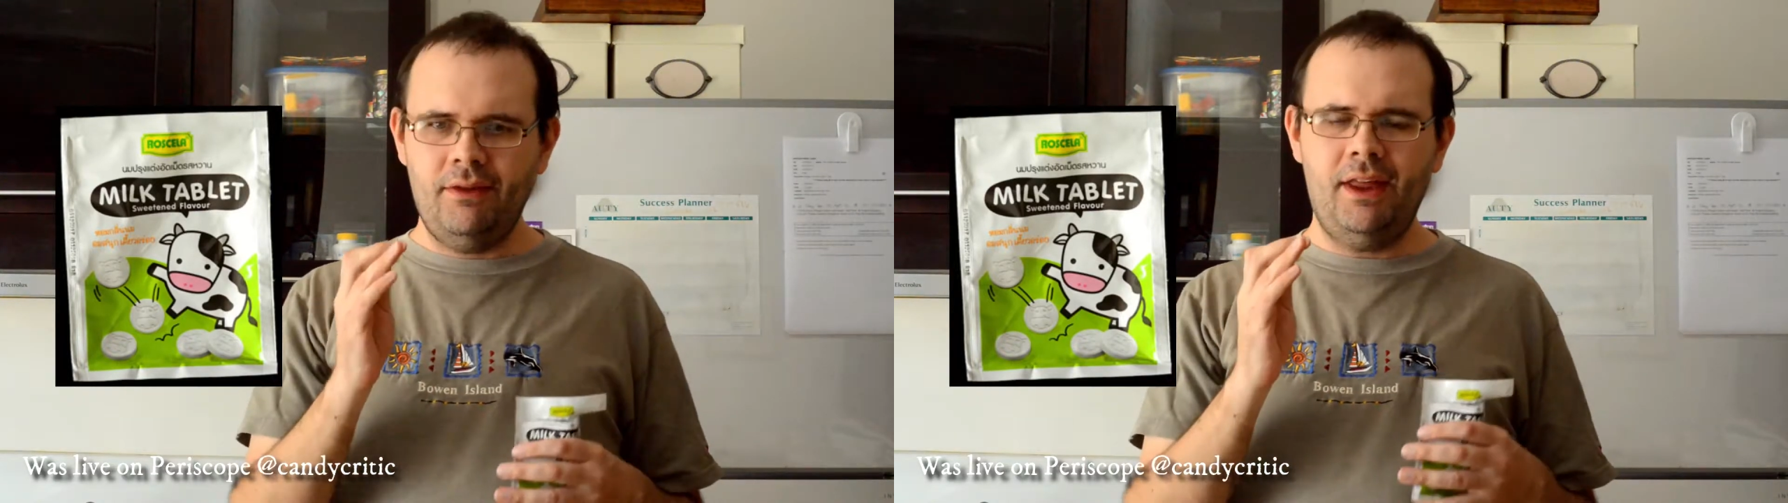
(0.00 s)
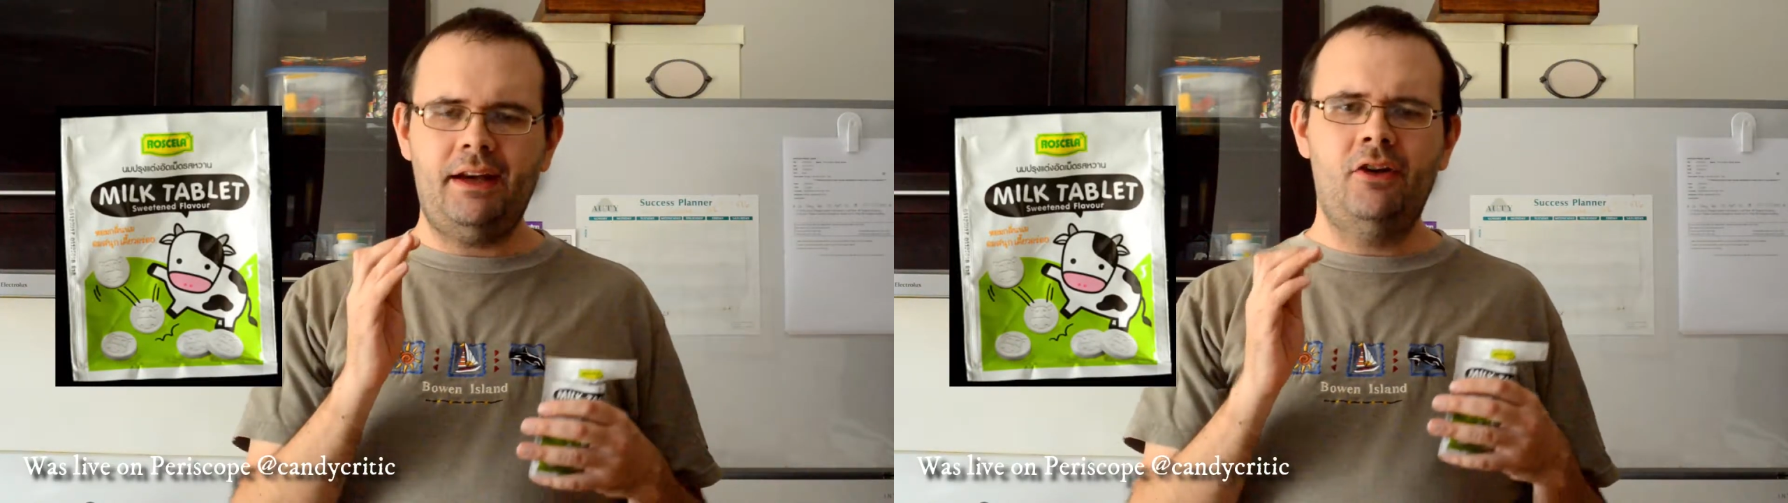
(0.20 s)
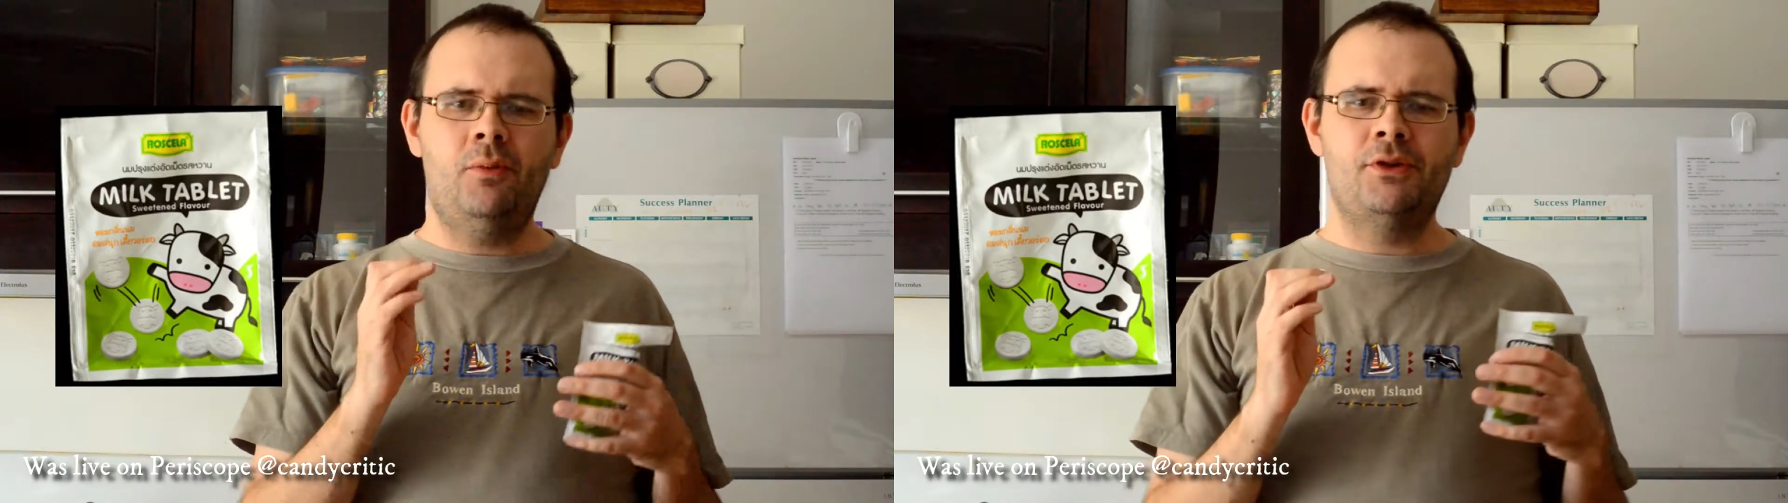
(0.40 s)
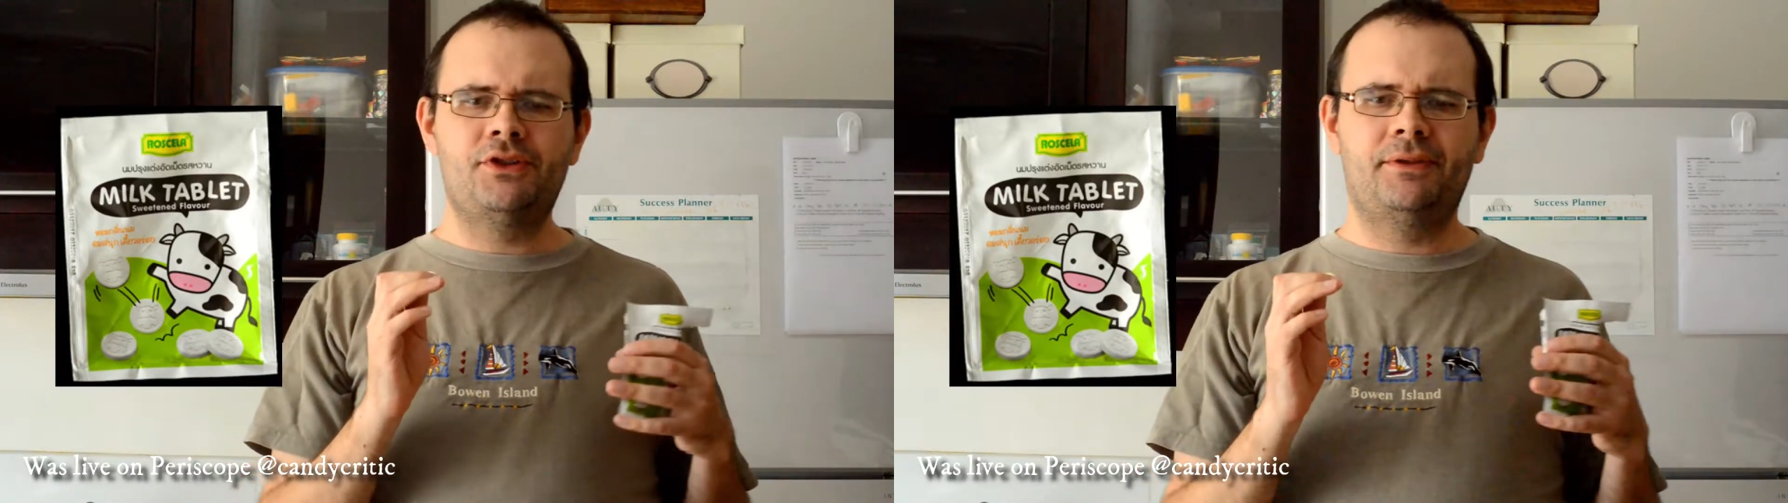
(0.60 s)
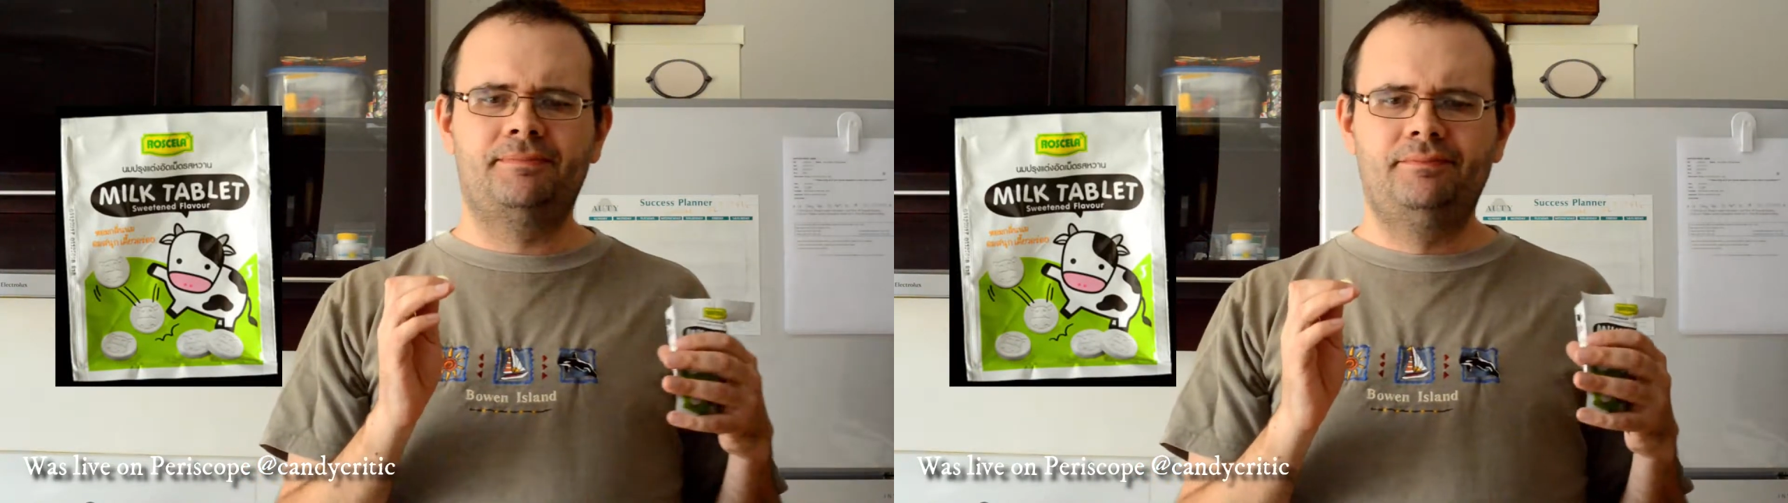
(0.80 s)
that it
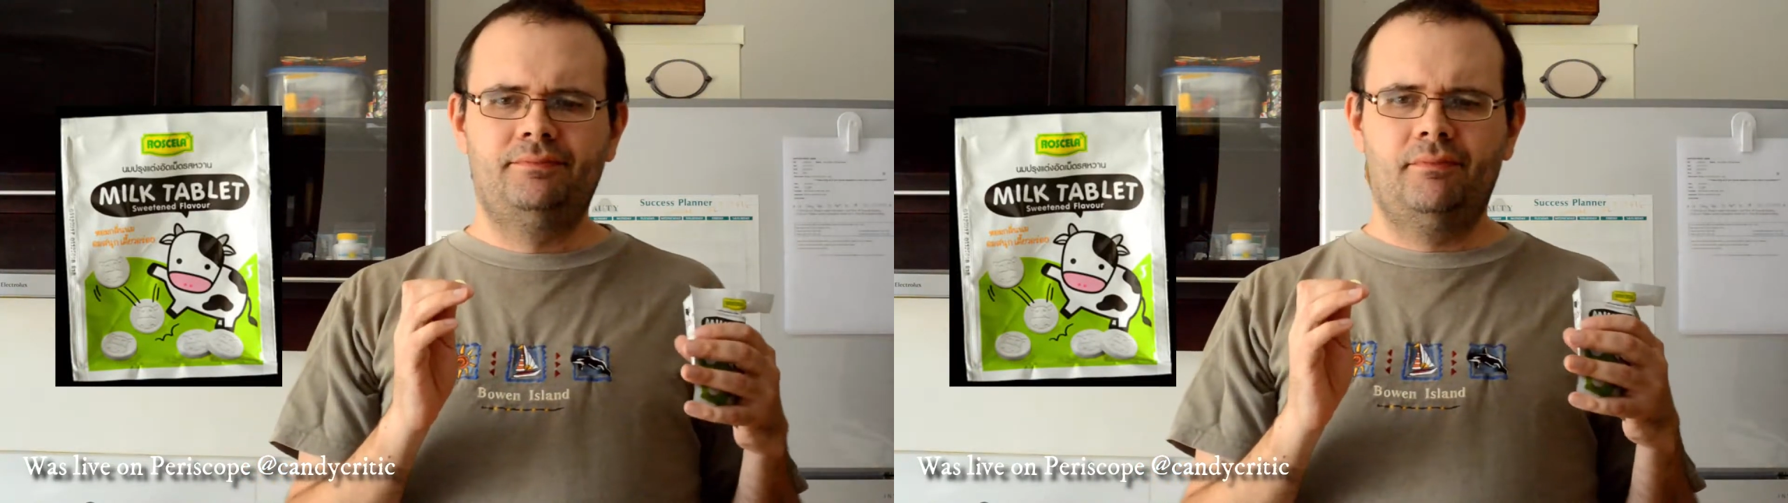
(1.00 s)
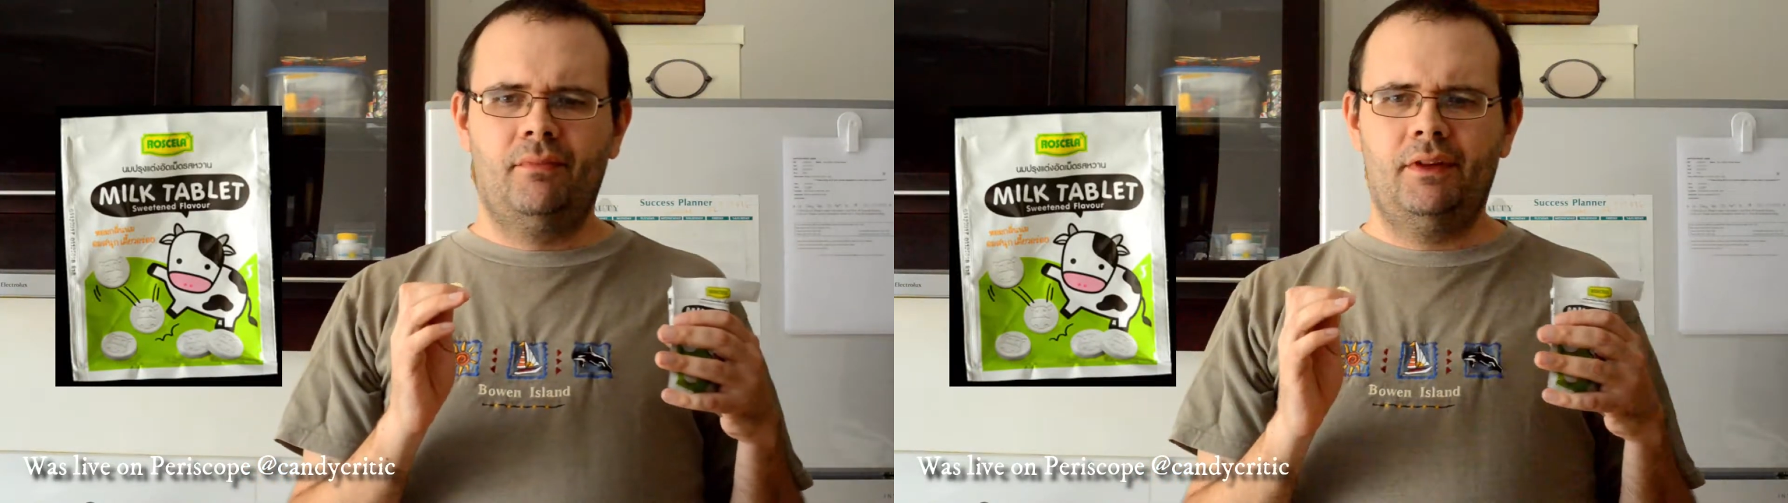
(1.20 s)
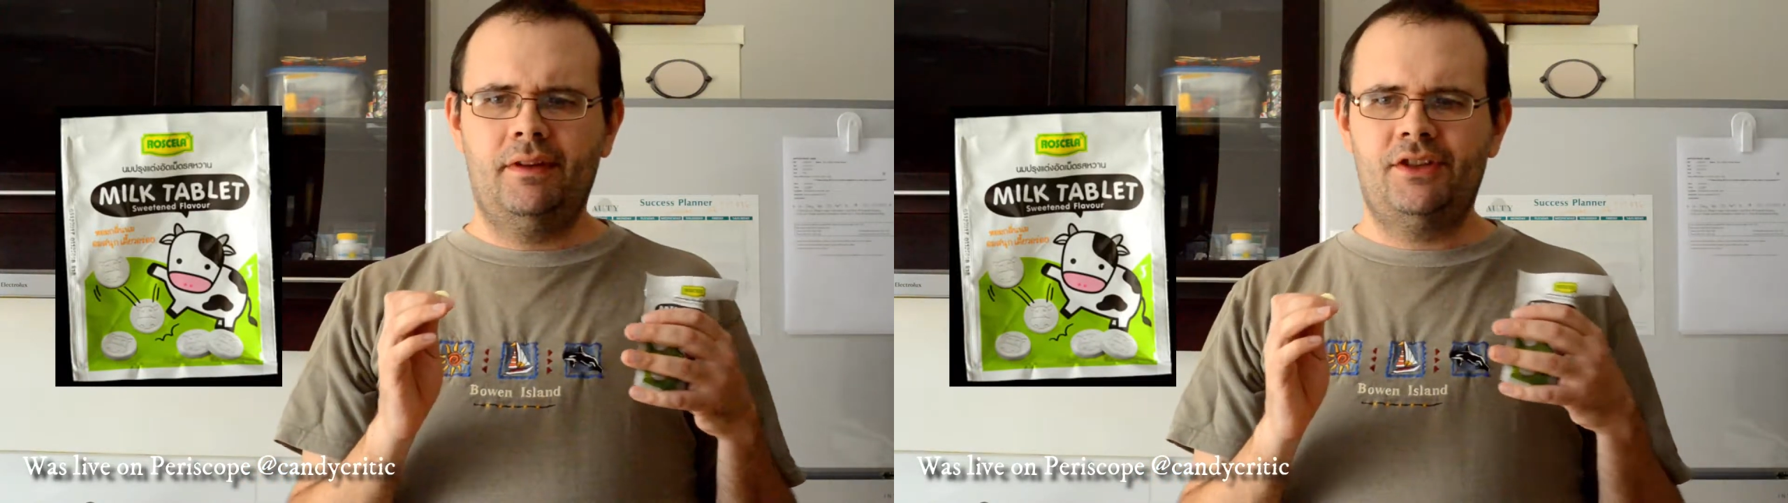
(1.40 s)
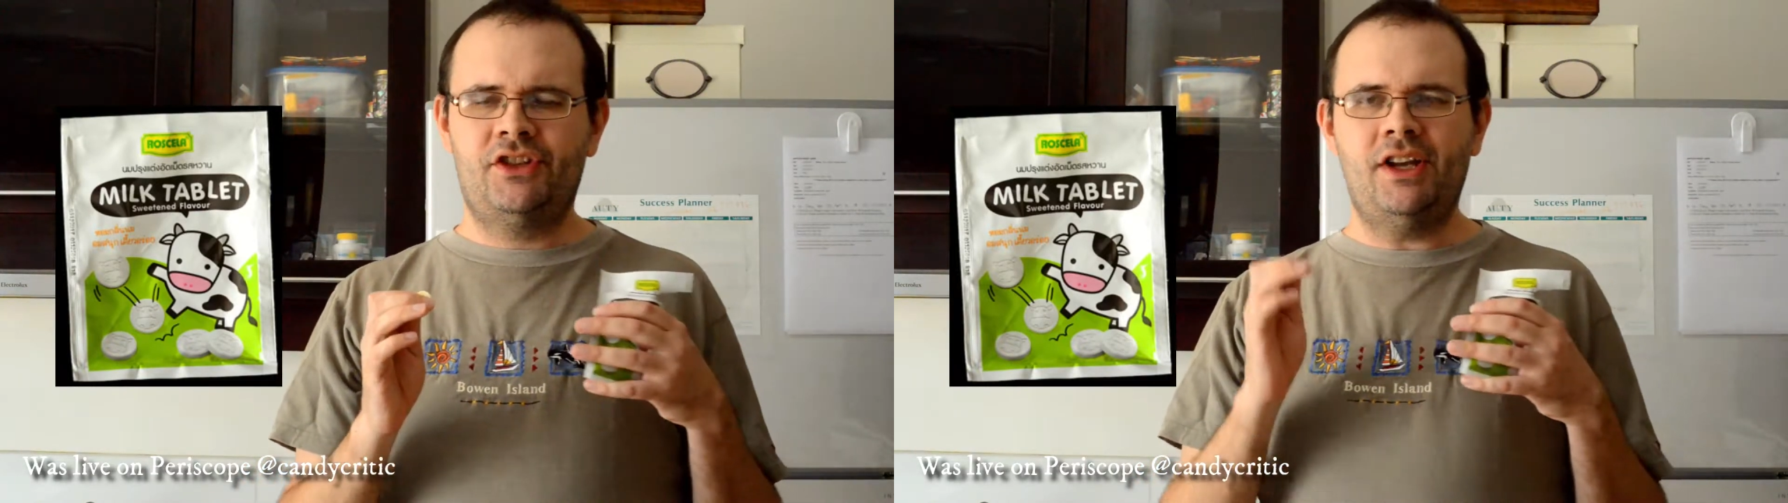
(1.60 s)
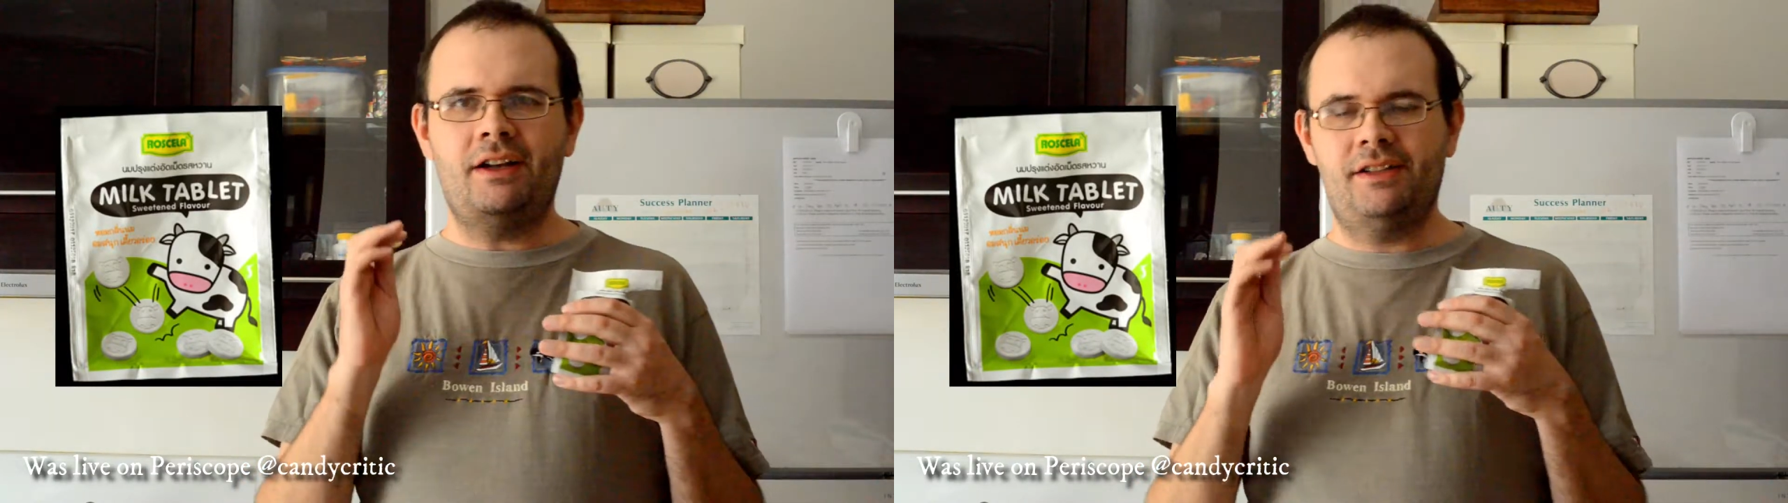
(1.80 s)
almost
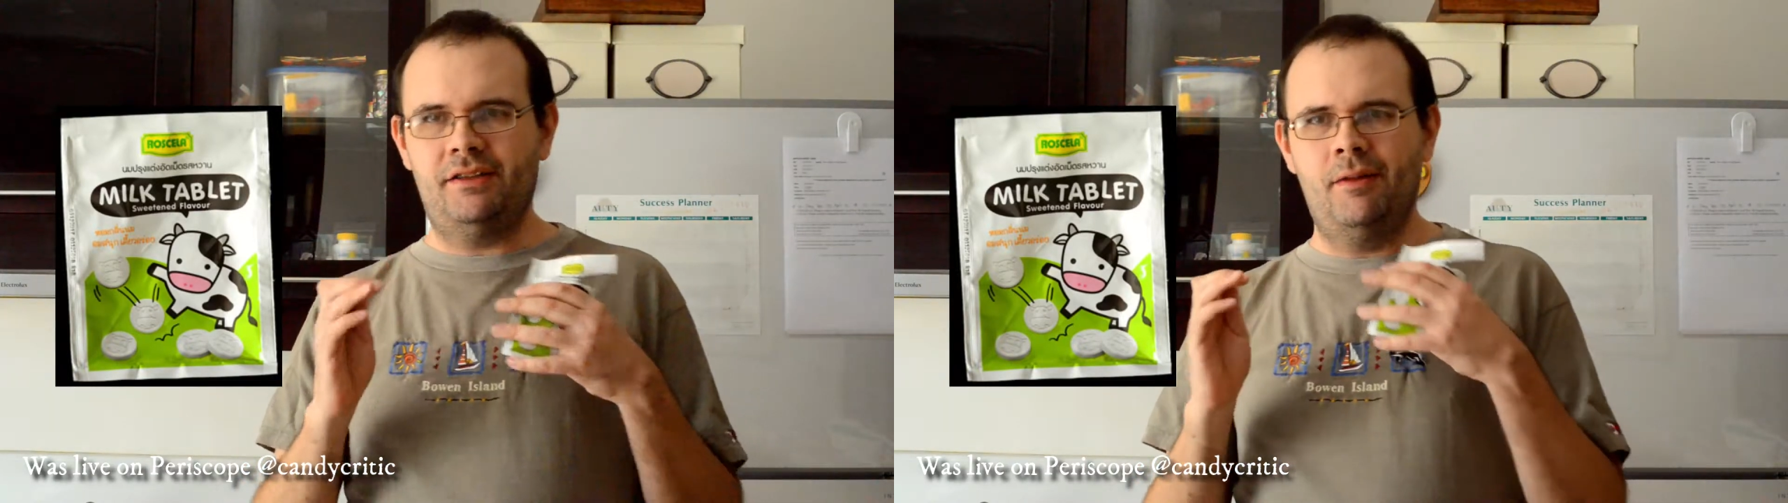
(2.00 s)
sucks